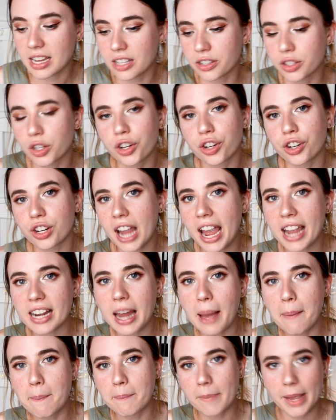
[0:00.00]
is create
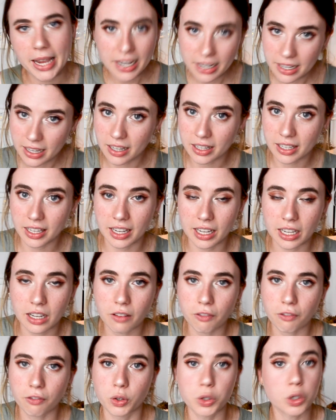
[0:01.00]
a media kit
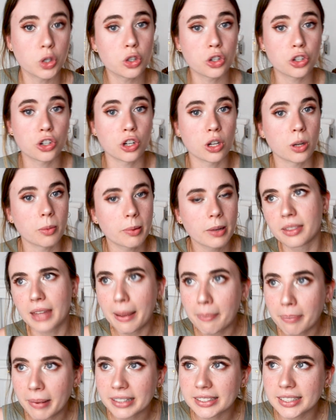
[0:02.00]
for YouTube.
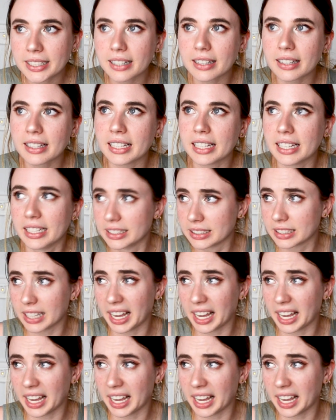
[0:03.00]
That basically is